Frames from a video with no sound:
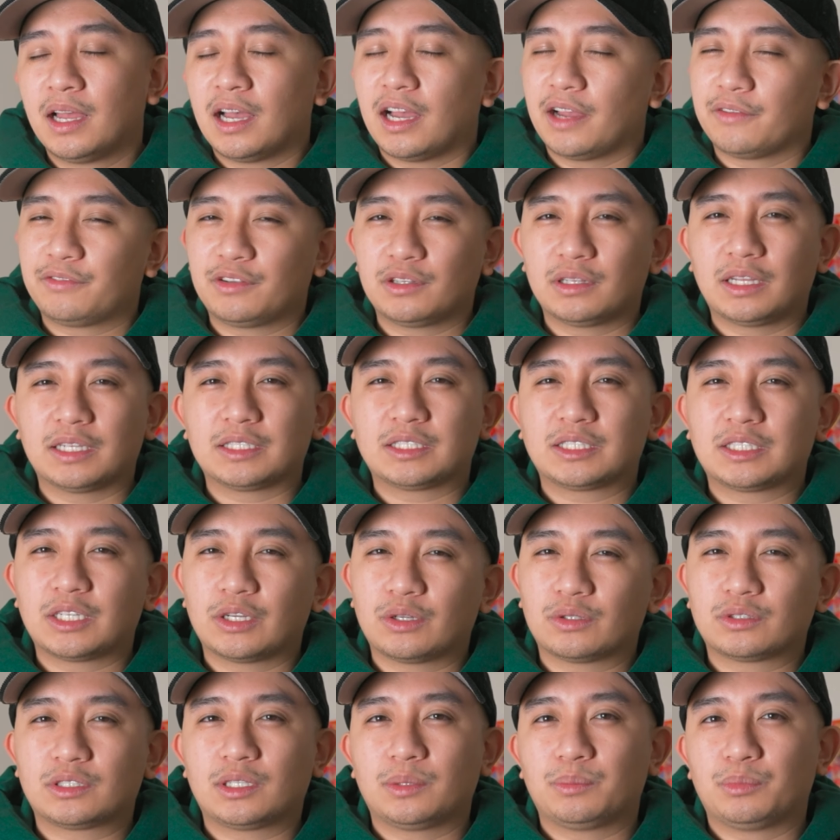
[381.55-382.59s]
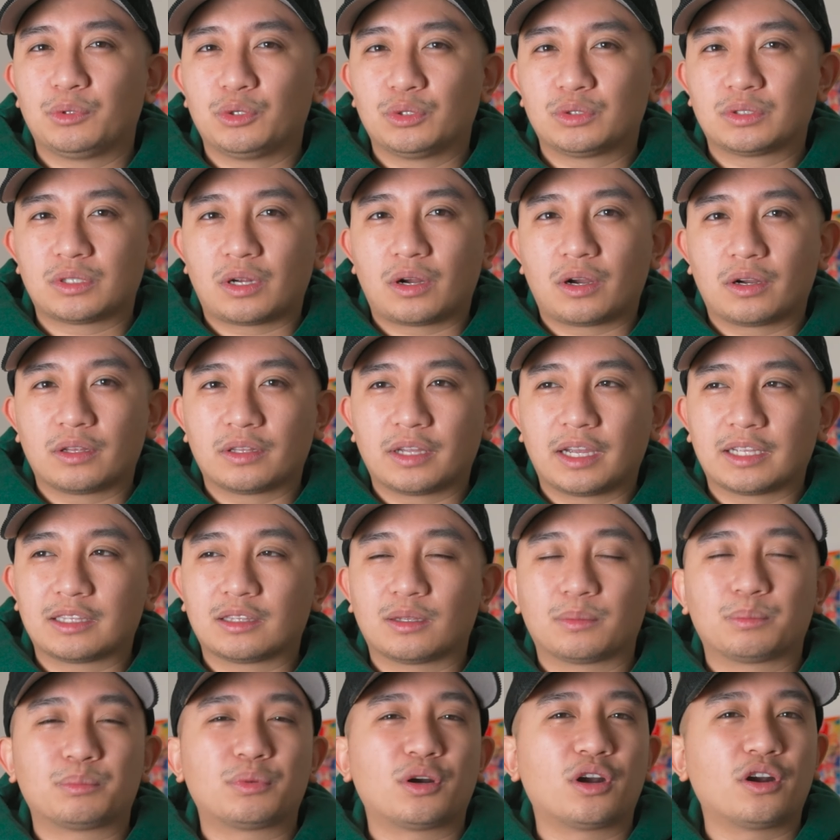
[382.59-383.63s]
I feel like Chelsea boots are like
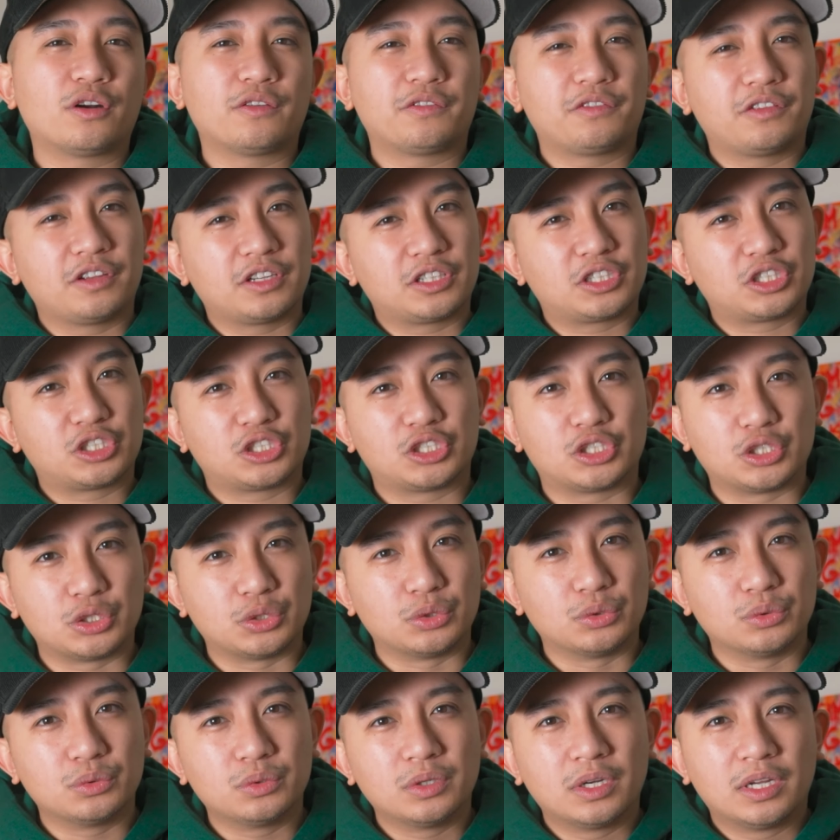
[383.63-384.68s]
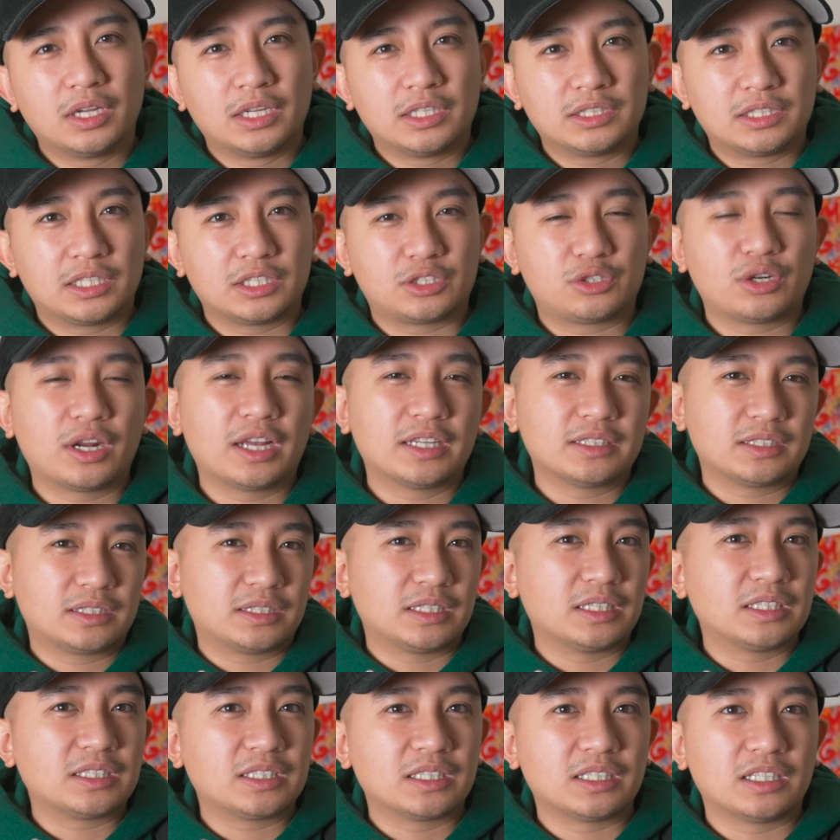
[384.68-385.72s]
the perfect shoe to
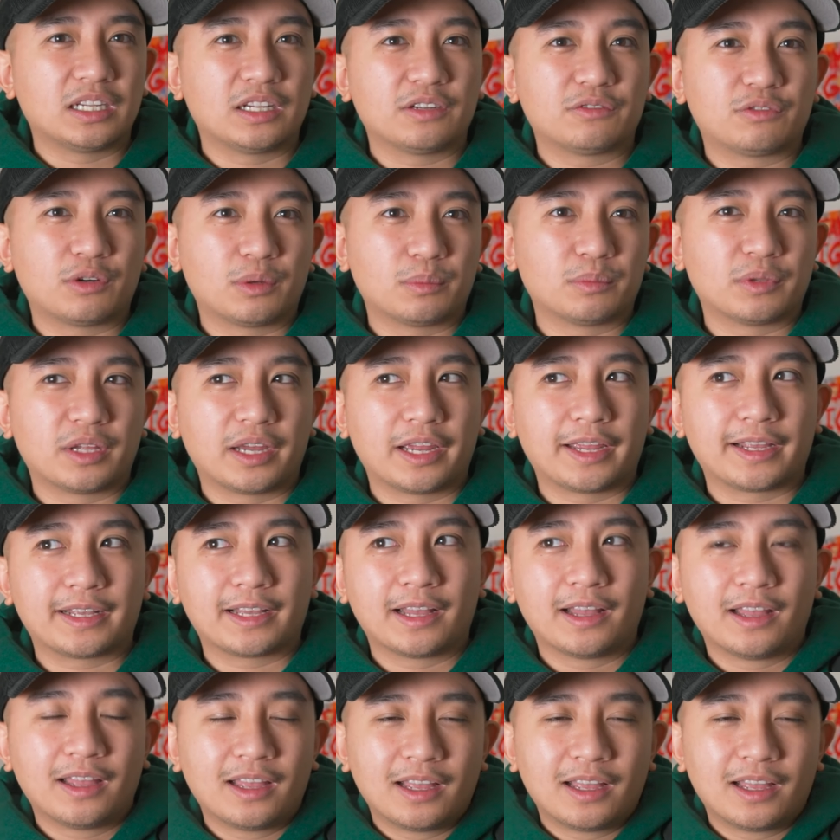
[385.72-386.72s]
transitioning from like